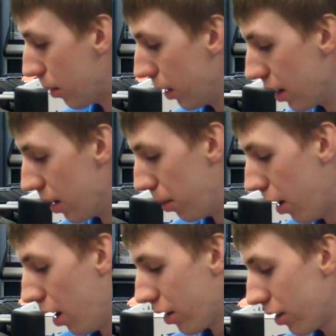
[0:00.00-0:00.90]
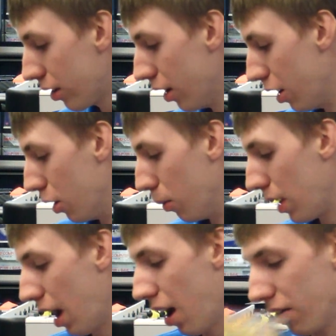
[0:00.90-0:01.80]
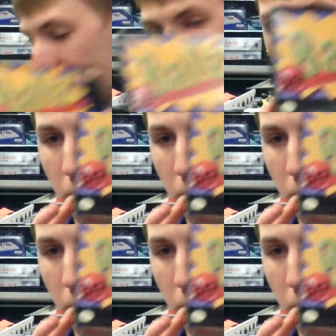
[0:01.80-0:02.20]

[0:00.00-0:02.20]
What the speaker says: complete in the box. We have